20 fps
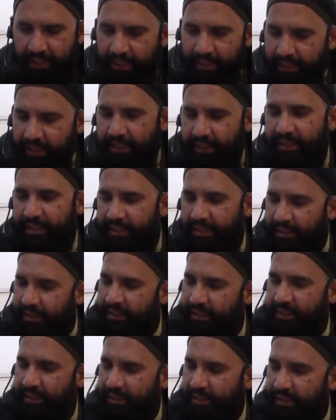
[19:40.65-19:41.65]

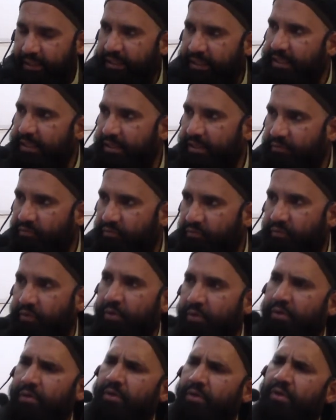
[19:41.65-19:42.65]
he
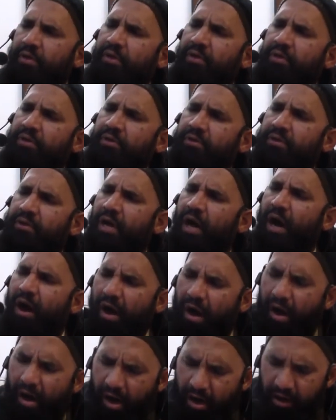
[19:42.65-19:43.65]
worked
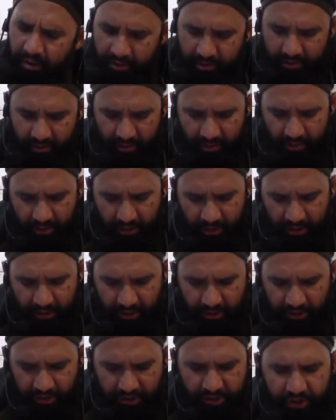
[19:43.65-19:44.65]
hard,
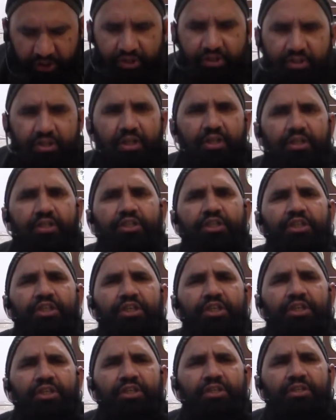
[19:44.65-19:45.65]

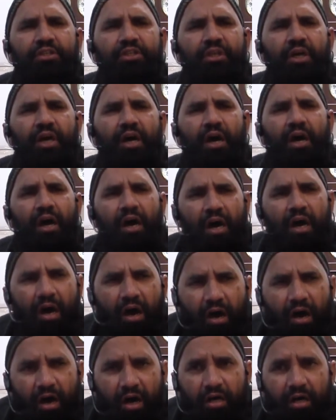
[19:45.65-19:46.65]
studied
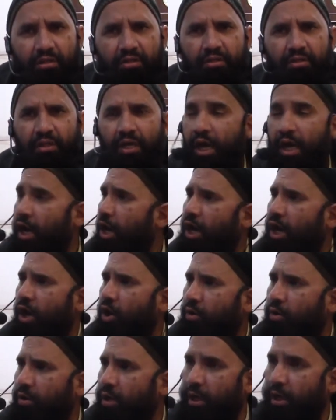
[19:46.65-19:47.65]
hard.
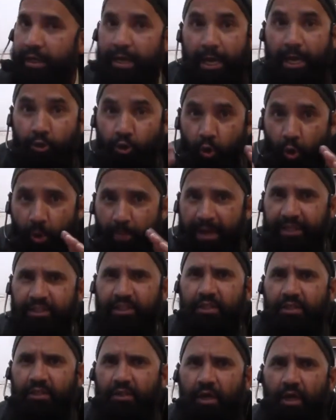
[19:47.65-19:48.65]
How can you
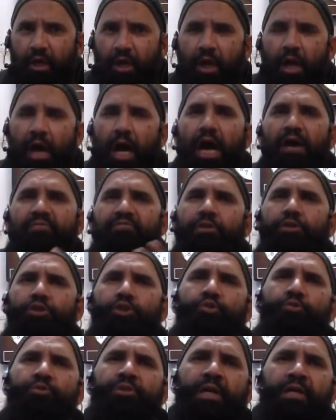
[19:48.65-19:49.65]
imagine our
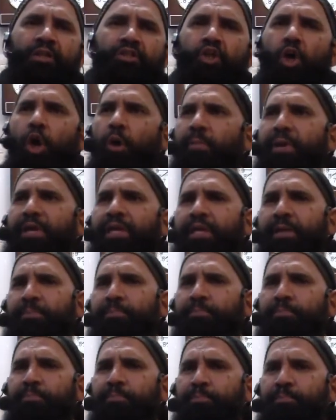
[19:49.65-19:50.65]
students, how
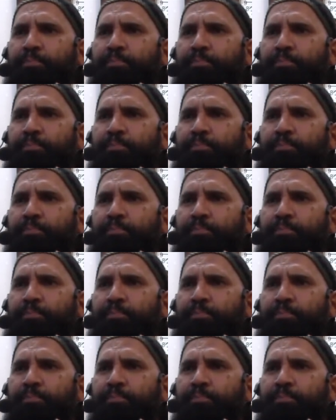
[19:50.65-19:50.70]
many